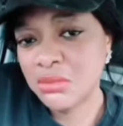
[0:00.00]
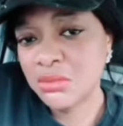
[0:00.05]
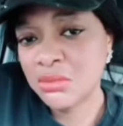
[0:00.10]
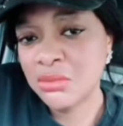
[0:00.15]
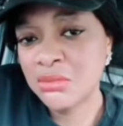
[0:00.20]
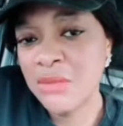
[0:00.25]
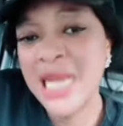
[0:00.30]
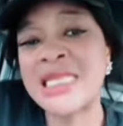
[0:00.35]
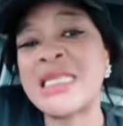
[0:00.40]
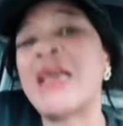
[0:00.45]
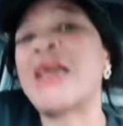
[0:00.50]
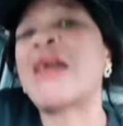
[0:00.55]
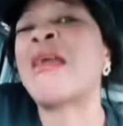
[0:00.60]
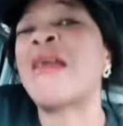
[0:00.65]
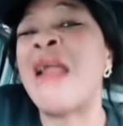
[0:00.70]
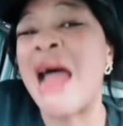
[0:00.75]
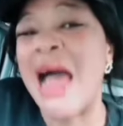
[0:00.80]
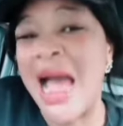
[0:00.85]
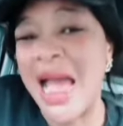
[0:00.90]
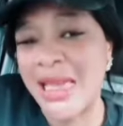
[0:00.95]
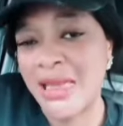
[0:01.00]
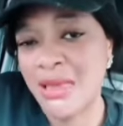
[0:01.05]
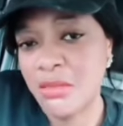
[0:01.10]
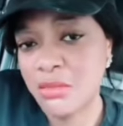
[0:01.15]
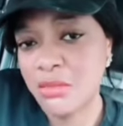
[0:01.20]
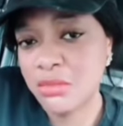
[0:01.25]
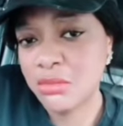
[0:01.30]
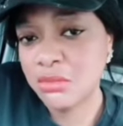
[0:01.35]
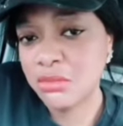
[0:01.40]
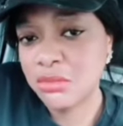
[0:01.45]
Mercy cried.
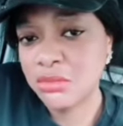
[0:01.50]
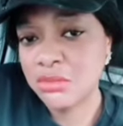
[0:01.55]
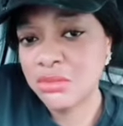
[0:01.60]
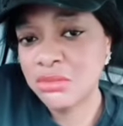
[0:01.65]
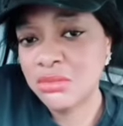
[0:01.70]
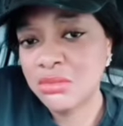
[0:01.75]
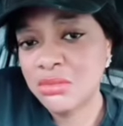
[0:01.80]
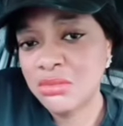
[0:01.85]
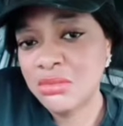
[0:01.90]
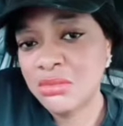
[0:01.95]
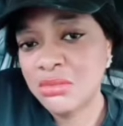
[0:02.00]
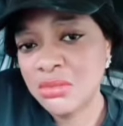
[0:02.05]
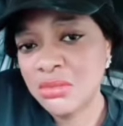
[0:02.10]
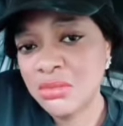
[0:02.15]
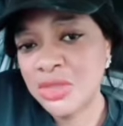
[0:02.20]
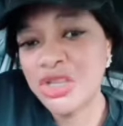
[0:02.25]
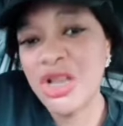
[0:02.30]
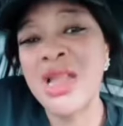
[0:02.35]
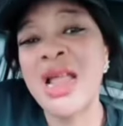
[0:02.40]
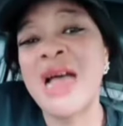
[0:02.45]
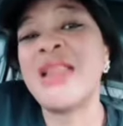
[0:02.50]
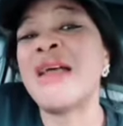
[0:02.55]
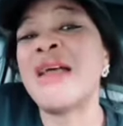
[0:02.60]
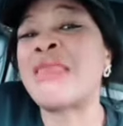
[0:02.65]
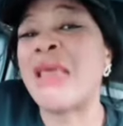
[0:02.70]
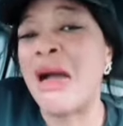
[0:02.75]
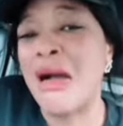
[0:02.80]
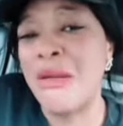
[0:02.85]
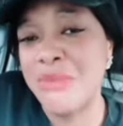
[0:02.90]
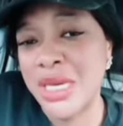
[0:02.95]
Shall they
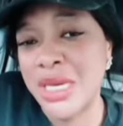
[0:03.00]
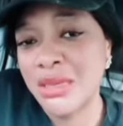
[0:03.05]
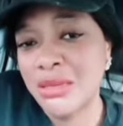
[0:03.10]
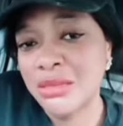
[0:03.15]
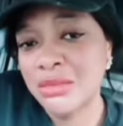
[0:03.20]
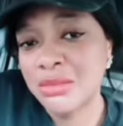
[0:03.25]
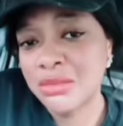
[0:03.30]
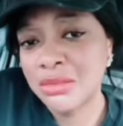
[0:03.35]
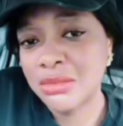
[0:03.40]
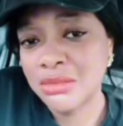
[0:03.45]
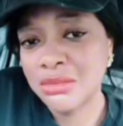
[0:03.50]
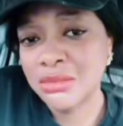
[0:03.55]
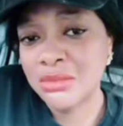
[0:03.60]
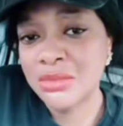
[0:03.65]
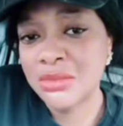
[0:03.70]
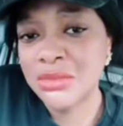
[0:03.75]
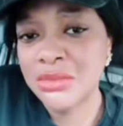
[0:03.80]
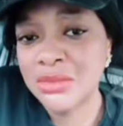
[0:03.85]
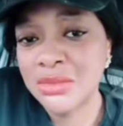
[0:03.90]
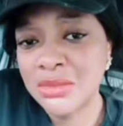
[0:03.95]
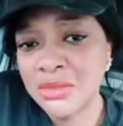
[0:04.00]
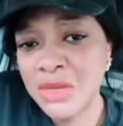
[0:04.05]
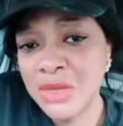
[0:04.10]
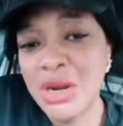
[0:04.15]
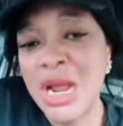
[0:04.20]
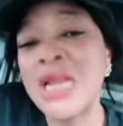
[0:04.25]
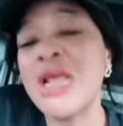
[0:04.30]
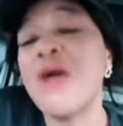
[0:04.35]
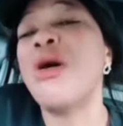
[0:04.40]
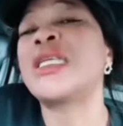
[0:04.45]
tell me?
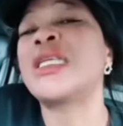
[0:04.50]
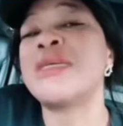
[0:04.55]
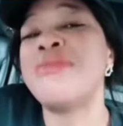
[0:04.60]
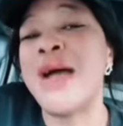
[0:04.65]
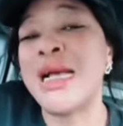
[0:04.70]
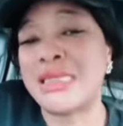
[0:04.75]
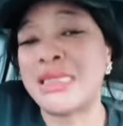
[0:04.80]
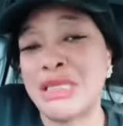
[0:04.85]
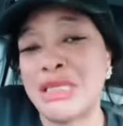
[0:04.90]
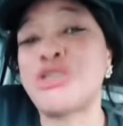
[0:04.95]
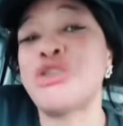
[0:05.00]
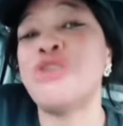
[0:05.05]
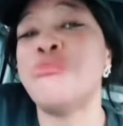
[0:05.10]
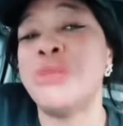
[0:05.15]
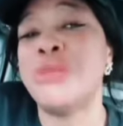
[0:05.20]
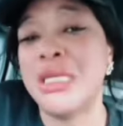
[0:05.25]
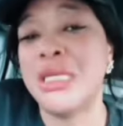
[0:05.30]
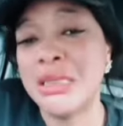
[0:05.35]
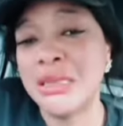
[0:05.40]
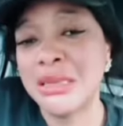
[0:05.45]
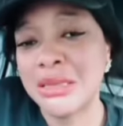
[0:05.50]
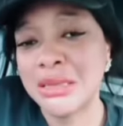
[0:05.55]
Another, what did Mercy do me?